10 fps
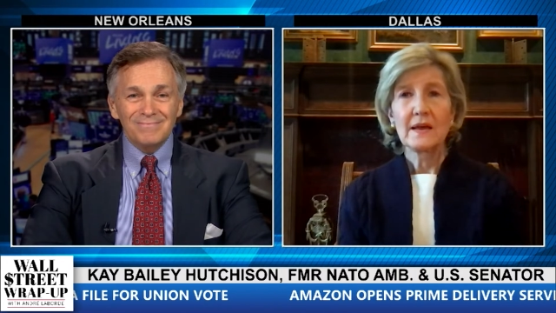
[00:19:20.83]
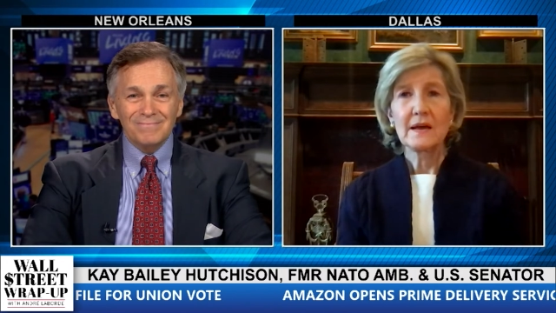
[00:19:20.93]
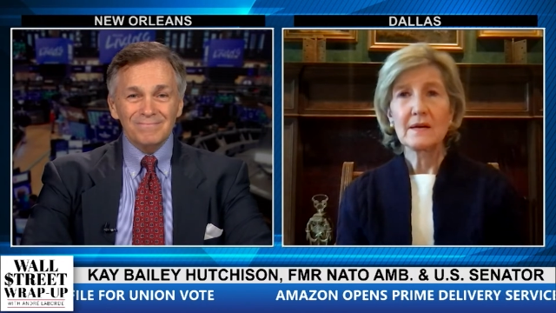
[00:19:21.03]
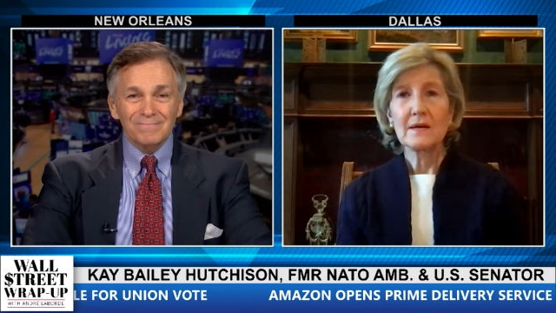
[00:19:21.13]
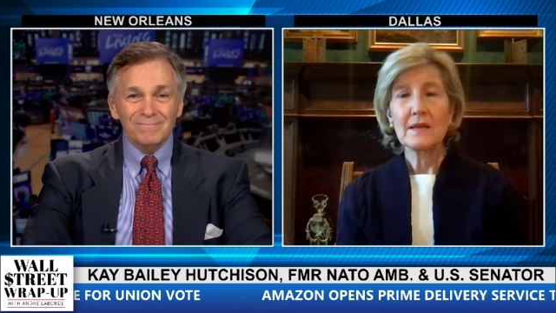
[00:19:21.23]

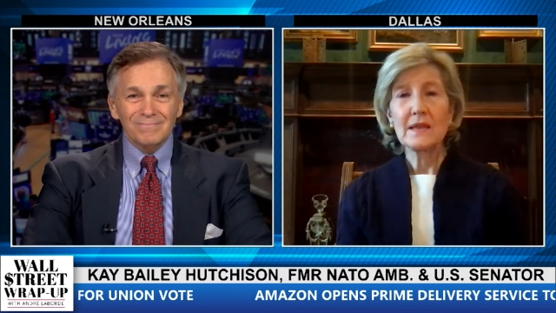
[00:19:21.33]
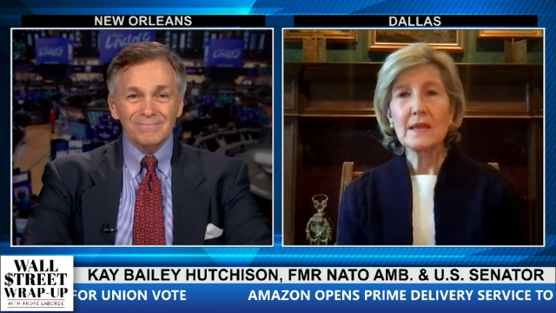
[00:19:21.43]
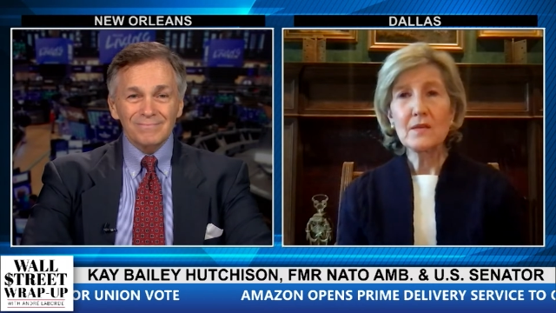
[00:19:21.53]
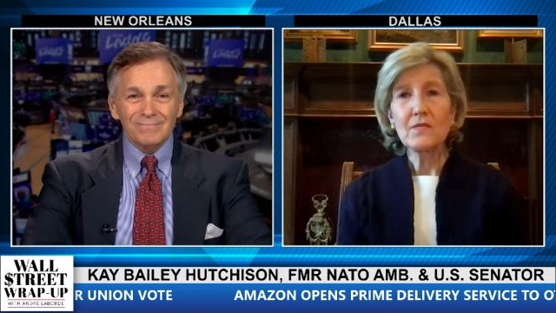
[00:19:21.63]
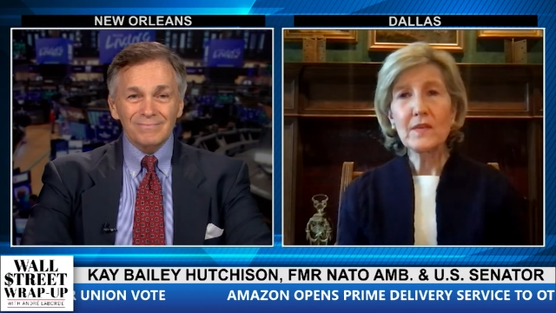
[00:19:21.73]
Speaker 1: uh,
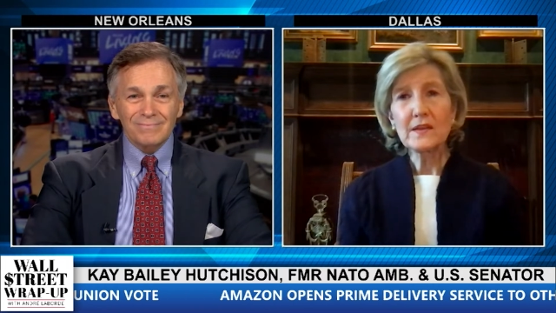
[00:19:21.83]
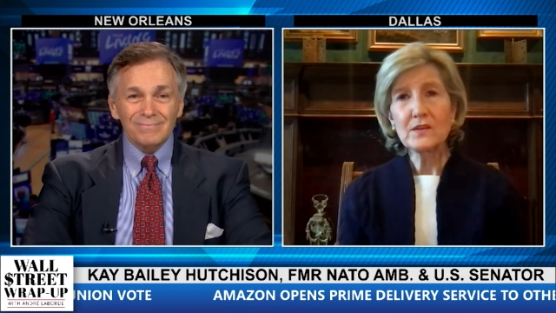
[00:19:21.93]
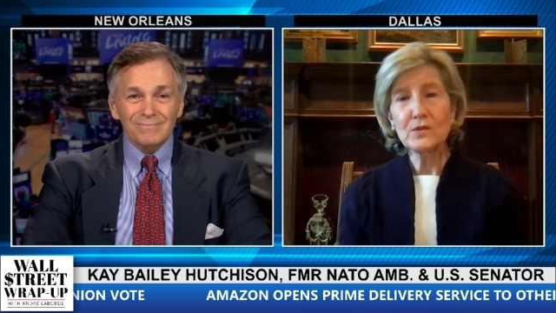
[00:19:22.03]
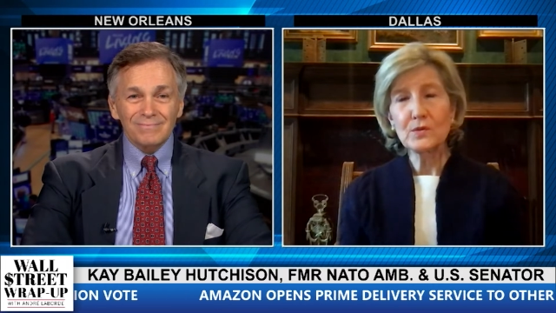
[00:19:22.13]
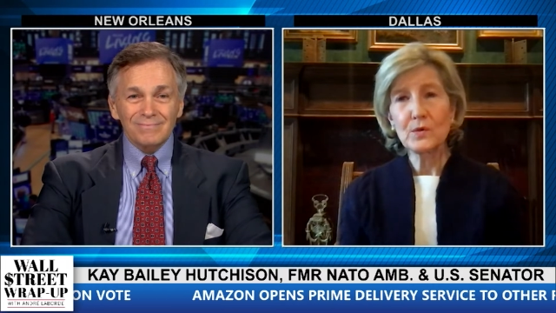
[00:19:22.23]
if they
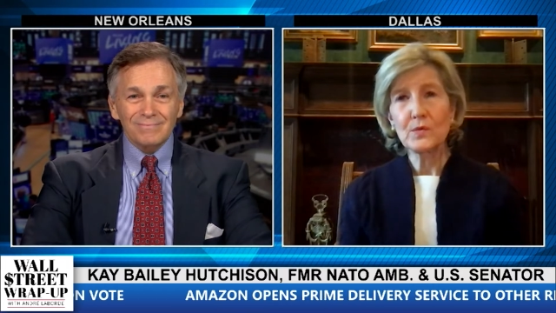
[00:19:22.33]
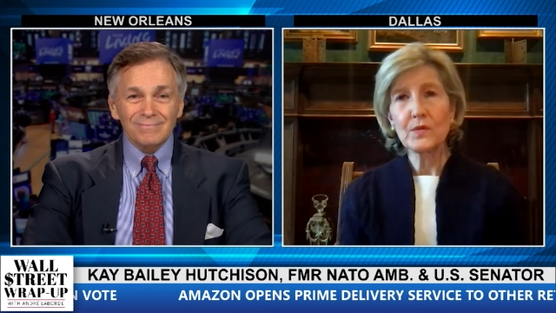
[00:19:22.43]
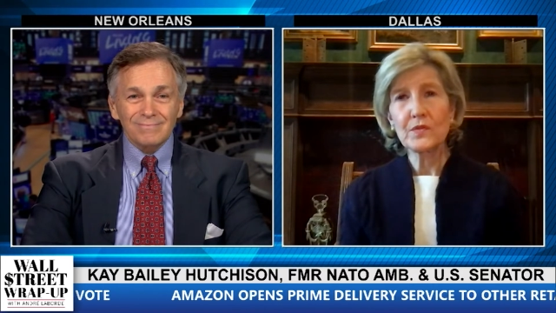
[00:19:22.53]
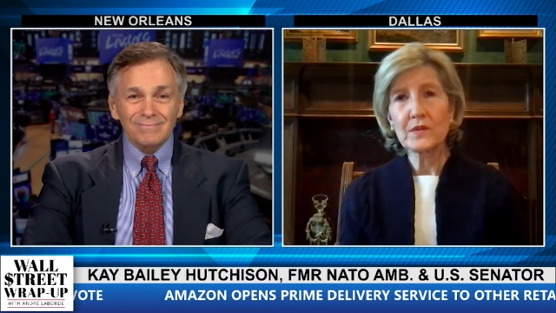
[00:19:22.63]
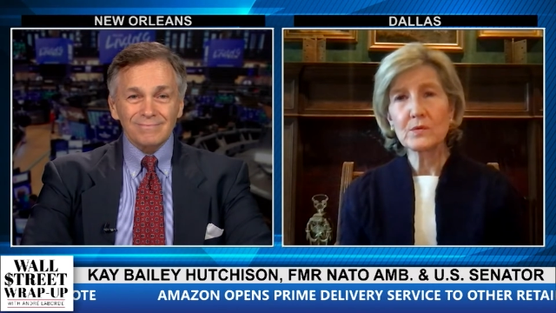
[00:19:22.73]
knew that
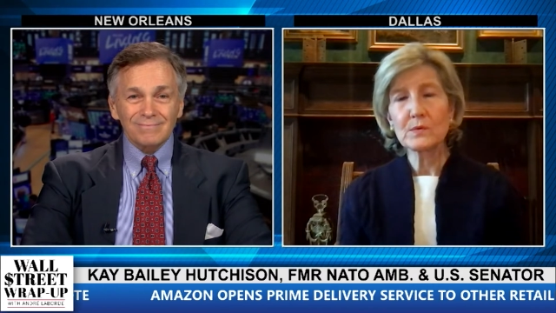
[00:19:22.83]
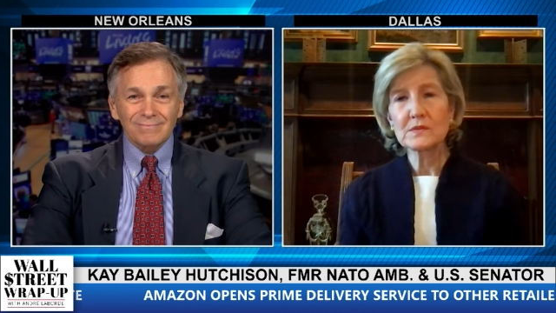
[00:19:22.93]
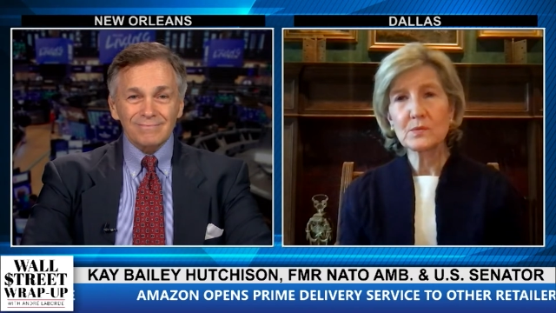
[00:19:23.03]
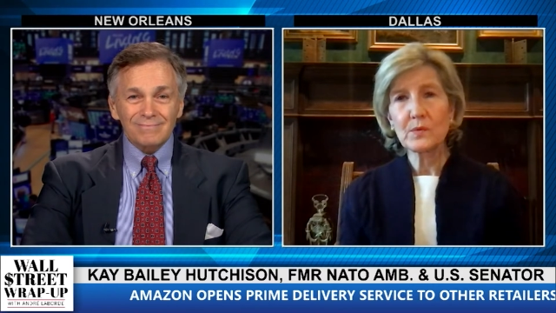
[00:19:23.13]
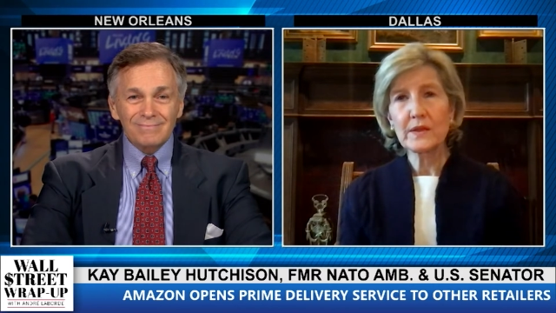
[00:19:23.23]
there was a
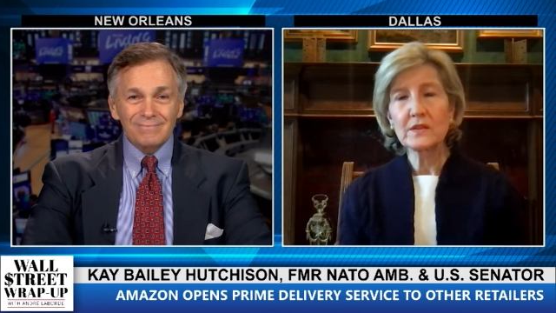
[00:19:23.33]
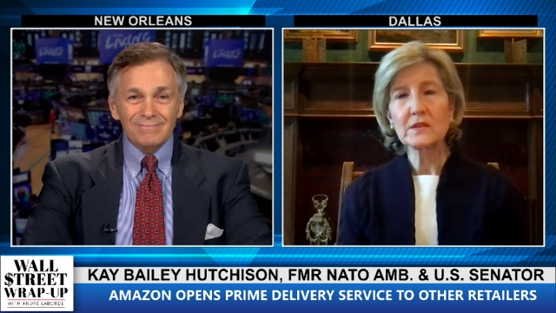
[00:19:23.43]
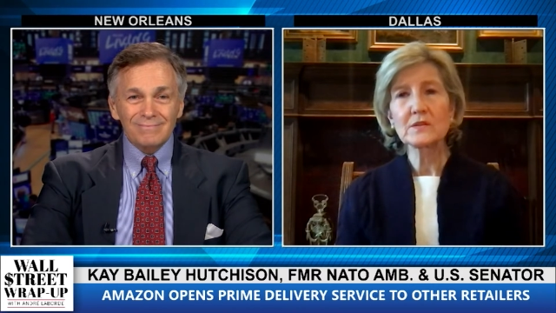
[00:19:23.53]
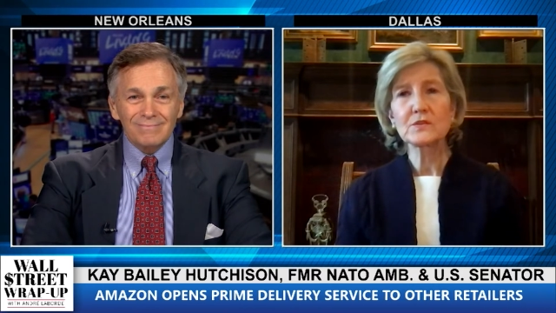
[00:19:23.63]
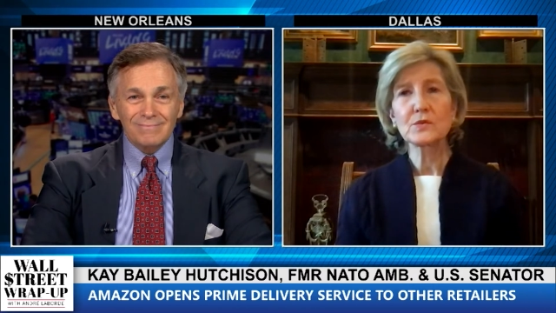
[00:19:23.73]

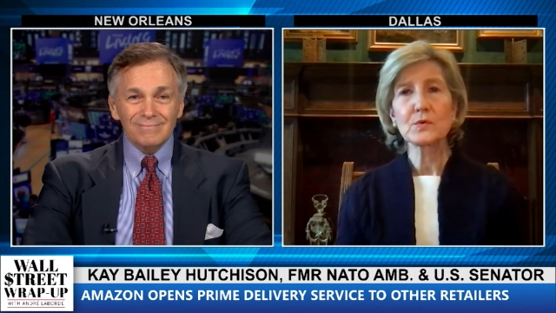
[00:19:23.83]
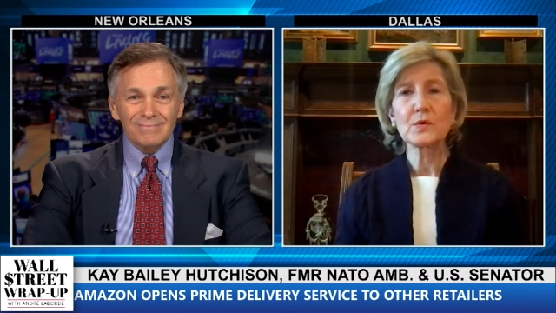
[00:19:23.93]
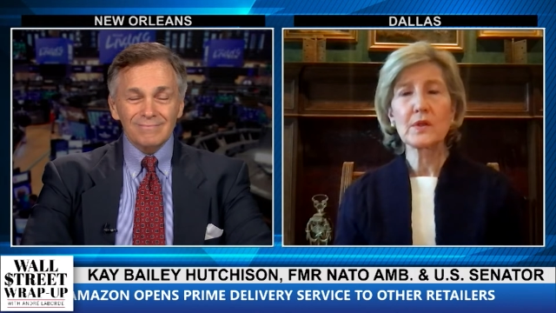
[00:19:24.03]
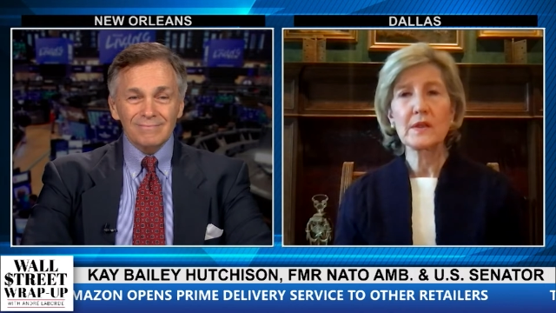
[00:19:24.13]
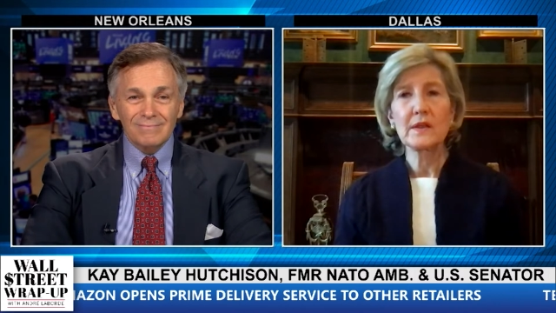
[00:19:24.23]

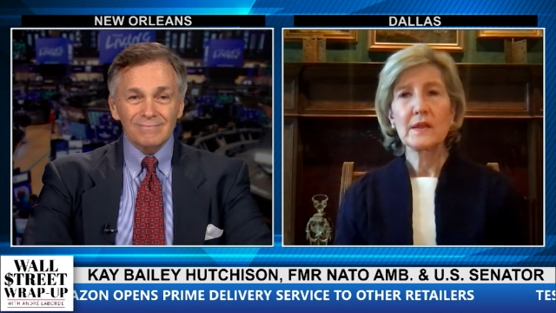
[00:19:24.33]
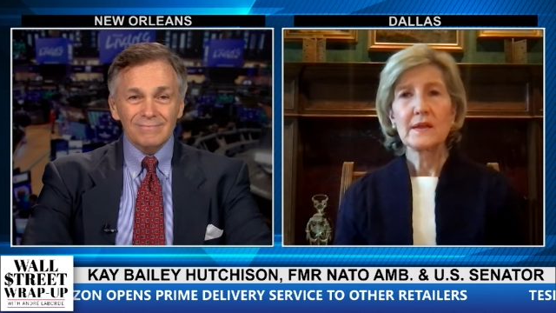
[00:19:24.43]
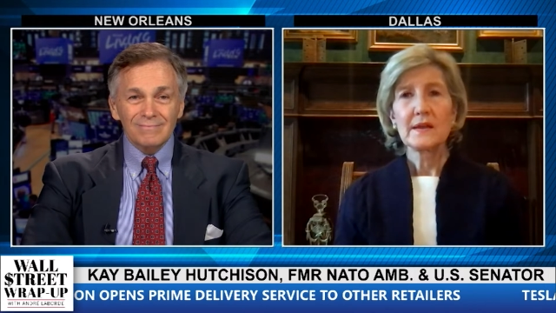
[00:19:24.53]
regulatory